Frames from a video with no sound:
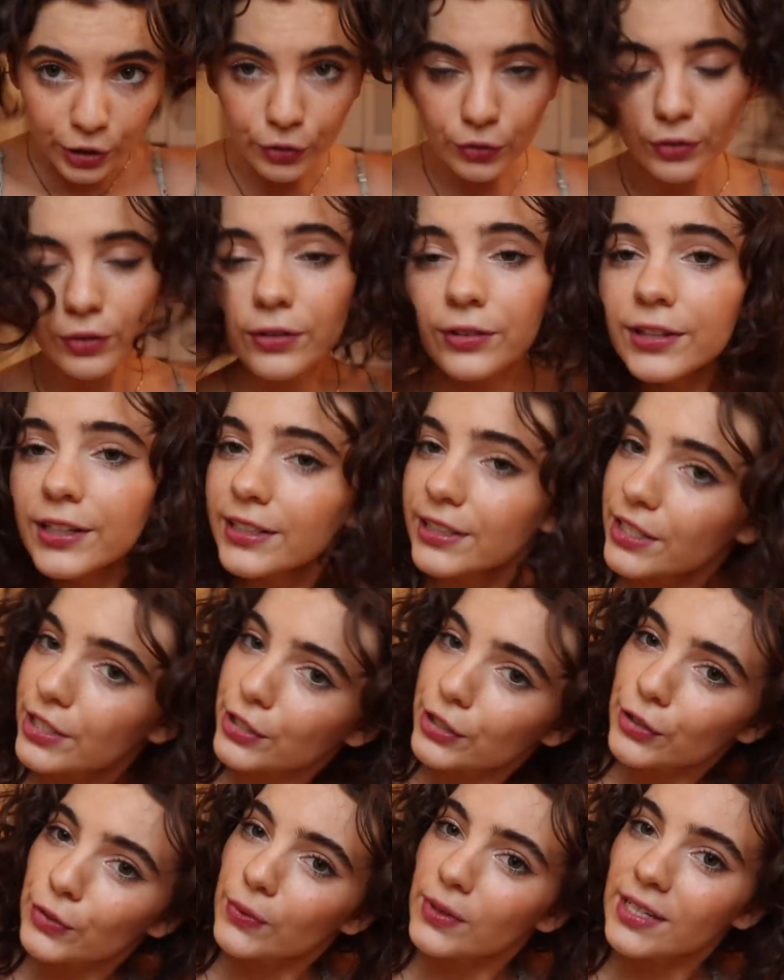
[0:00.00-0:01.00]
cute little thing to
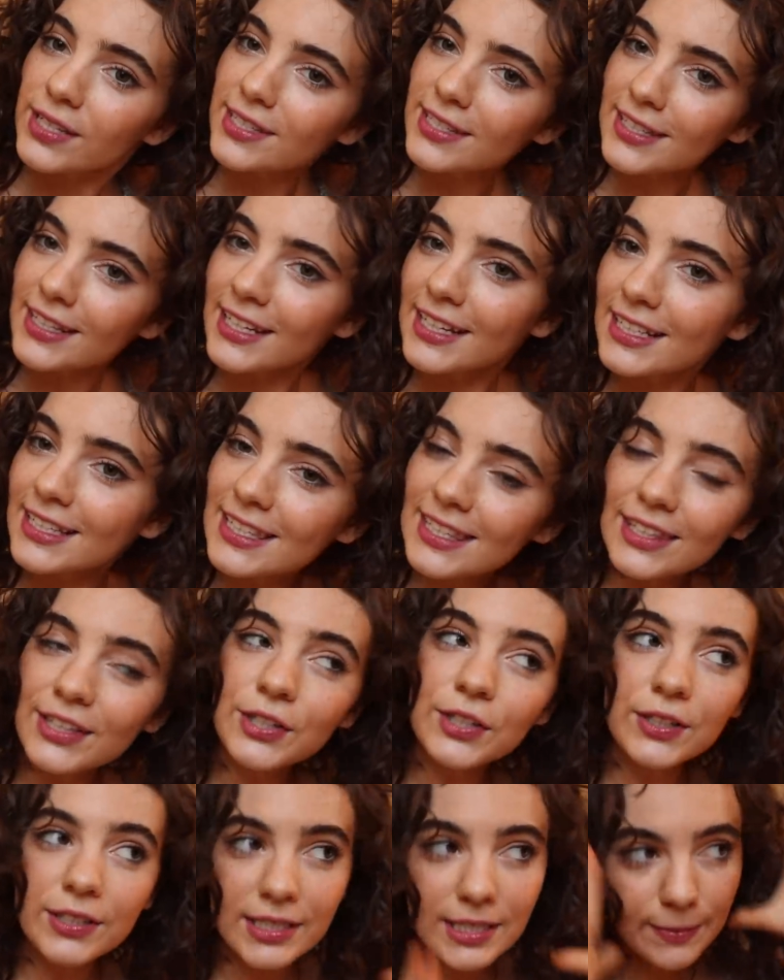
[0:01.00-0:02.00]
do is like
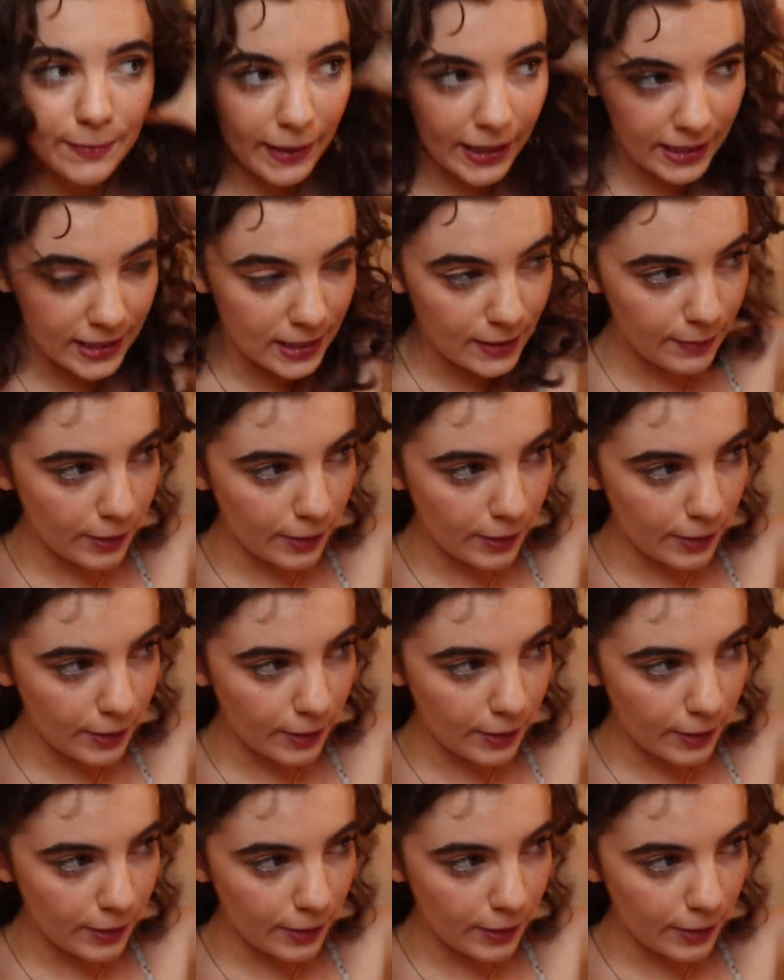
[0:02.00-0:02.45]
little space